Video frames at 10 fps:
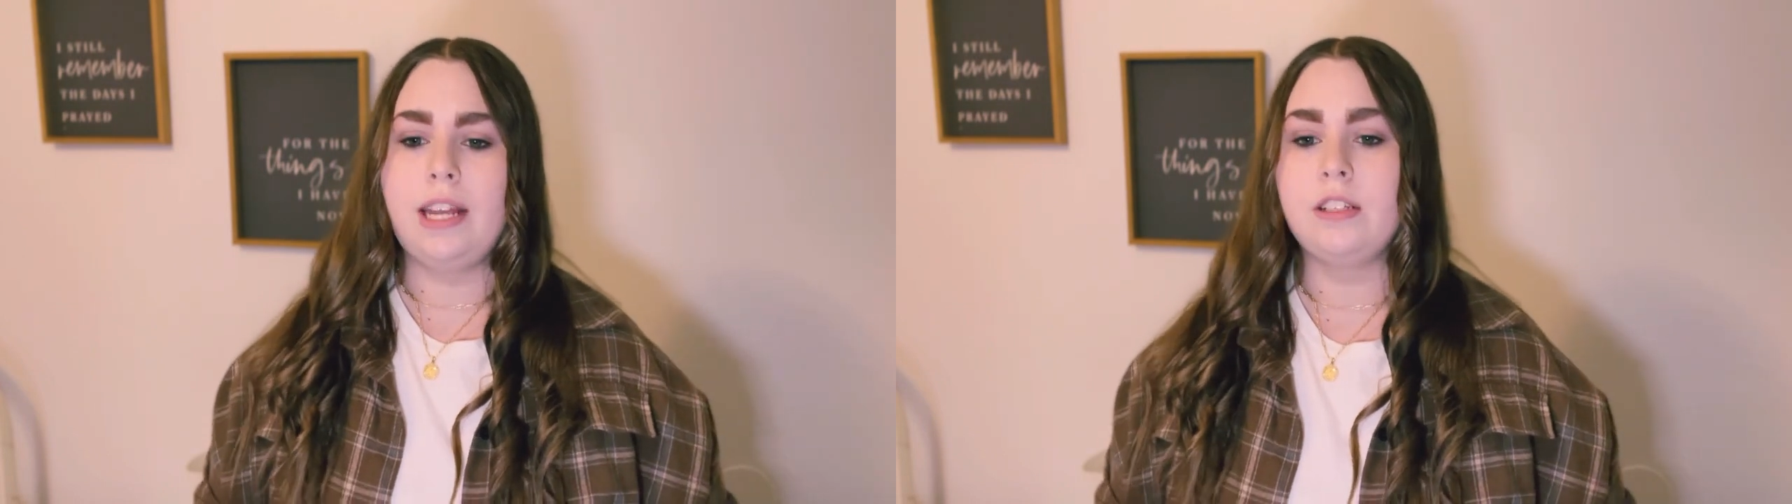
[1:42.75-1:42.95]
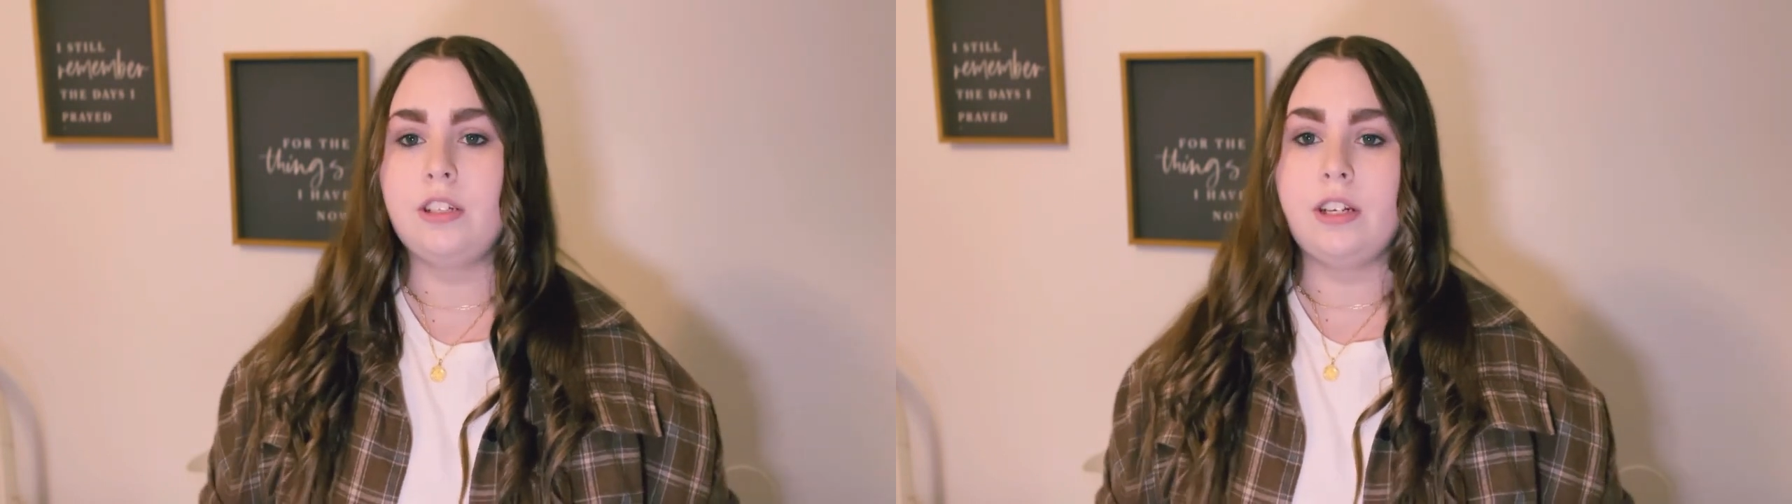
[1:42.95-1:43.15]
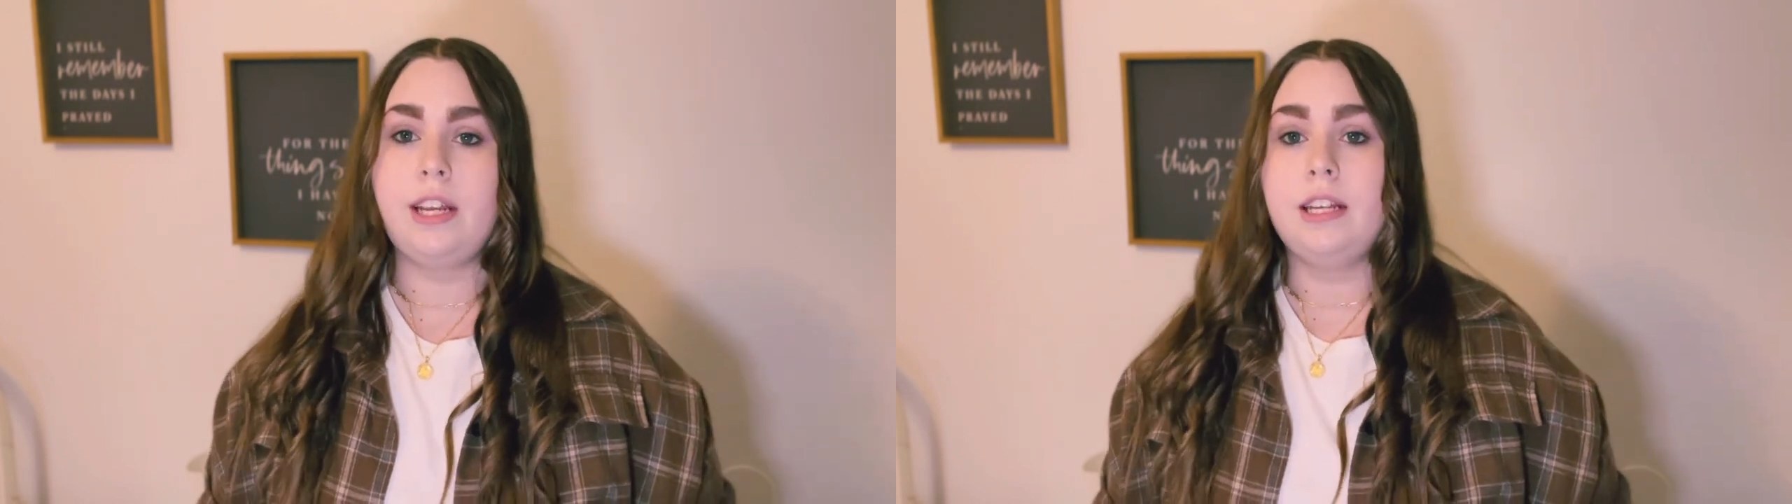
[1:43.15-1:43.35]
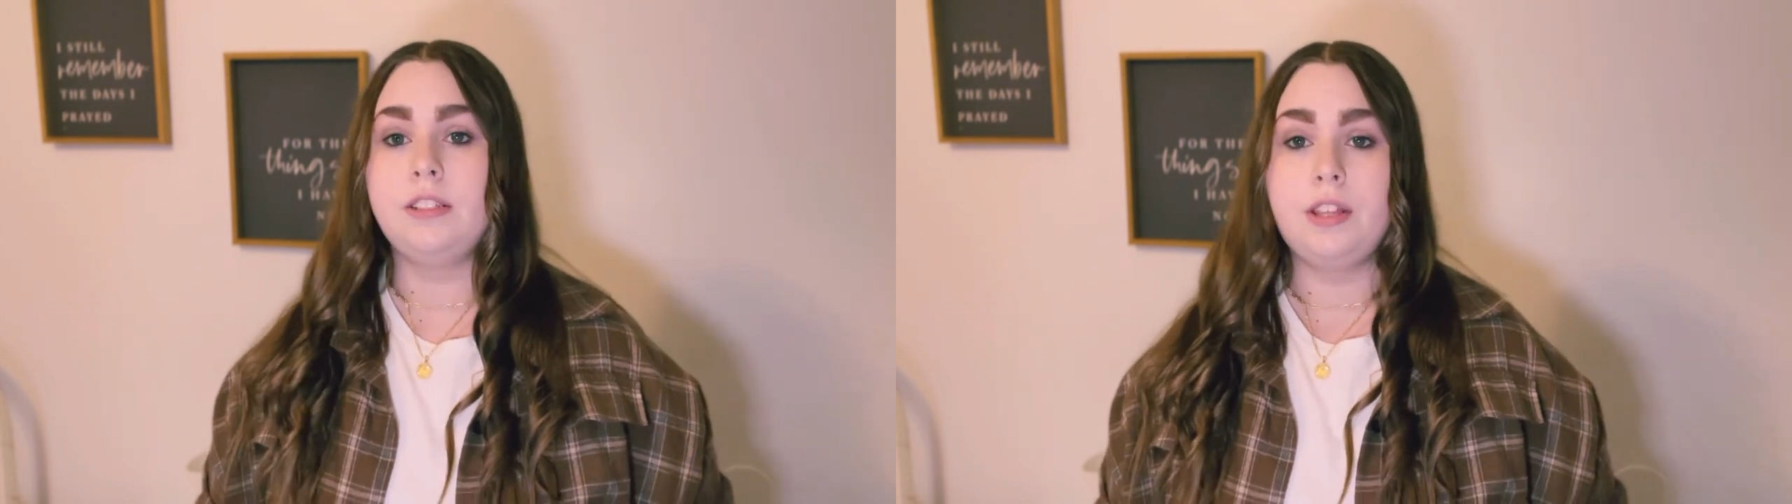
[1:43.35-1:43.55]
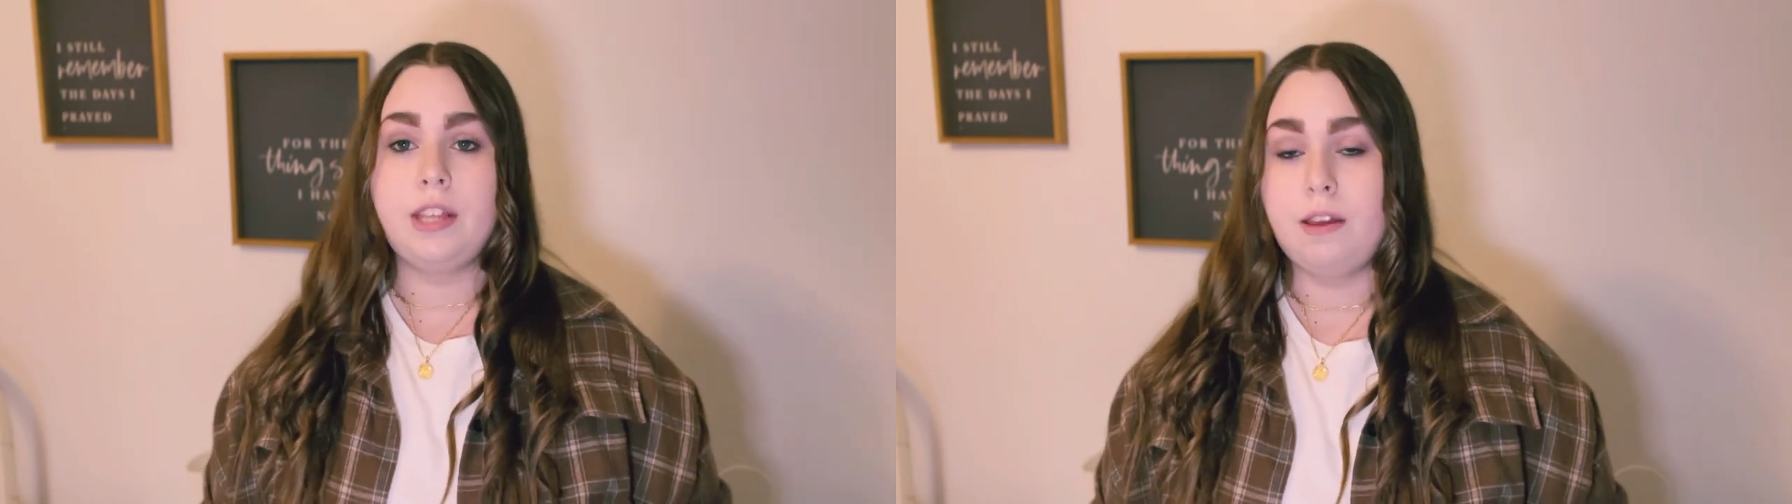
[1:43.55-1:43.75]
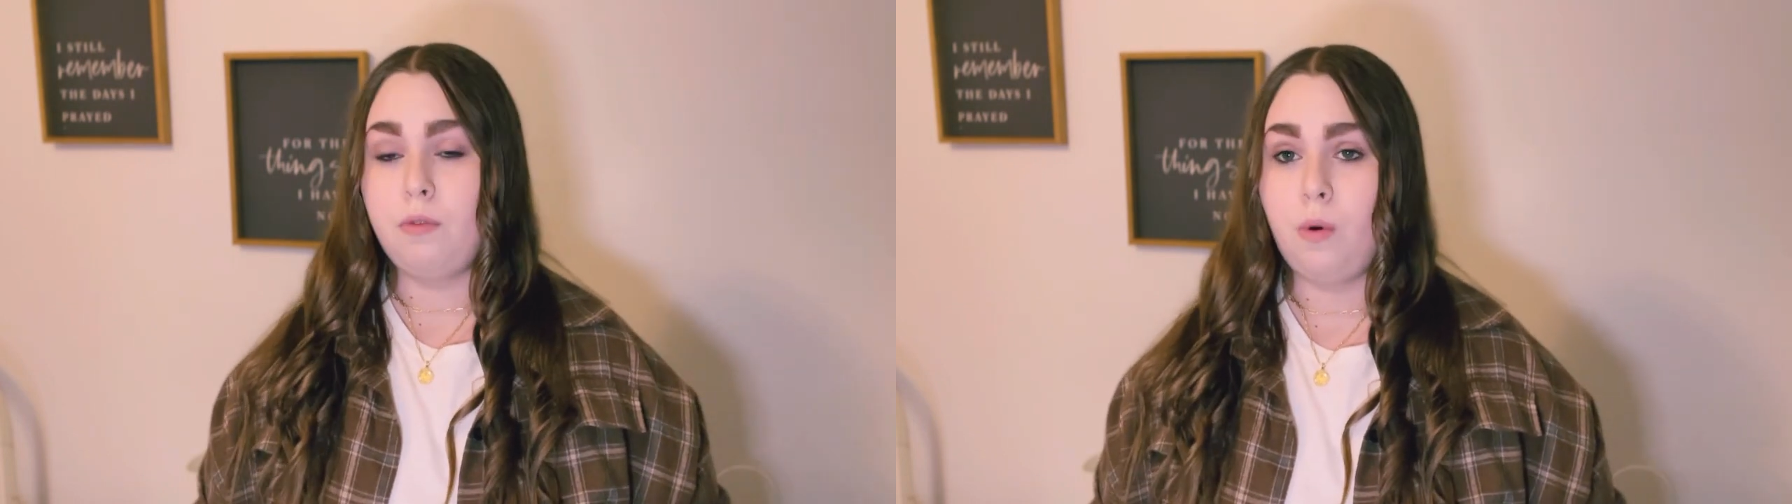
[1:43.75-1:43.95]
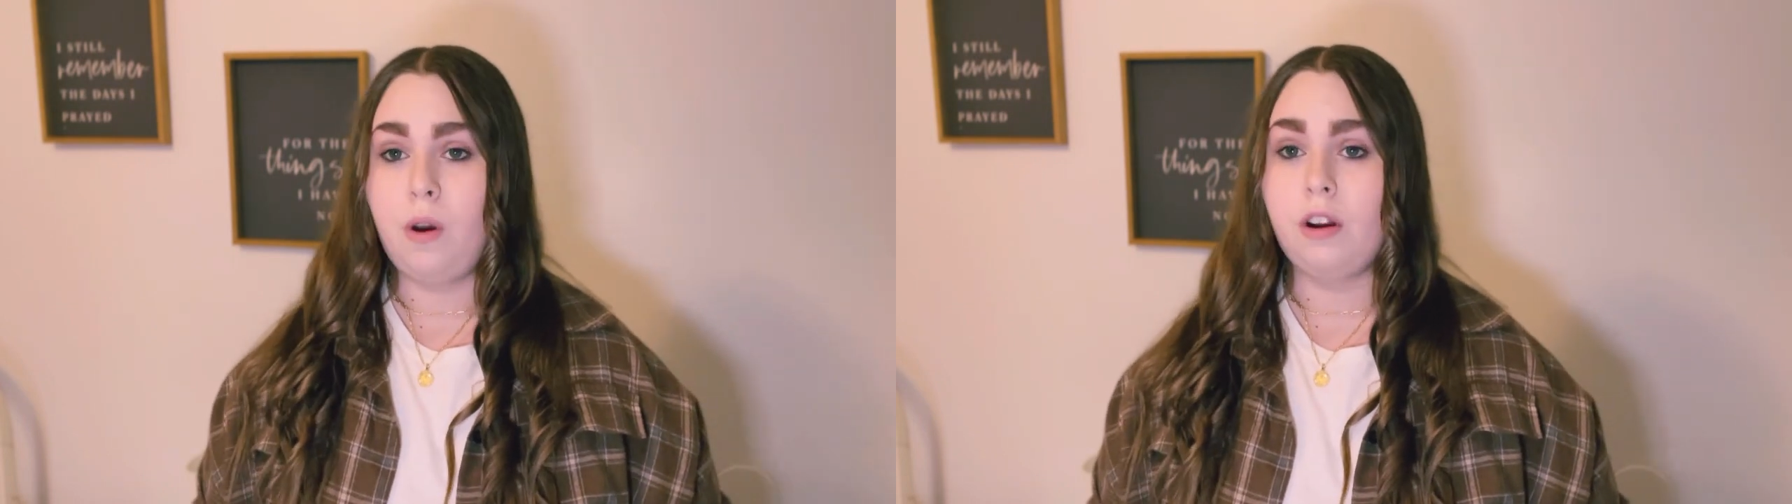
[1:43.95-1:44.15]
enter into the giveaway,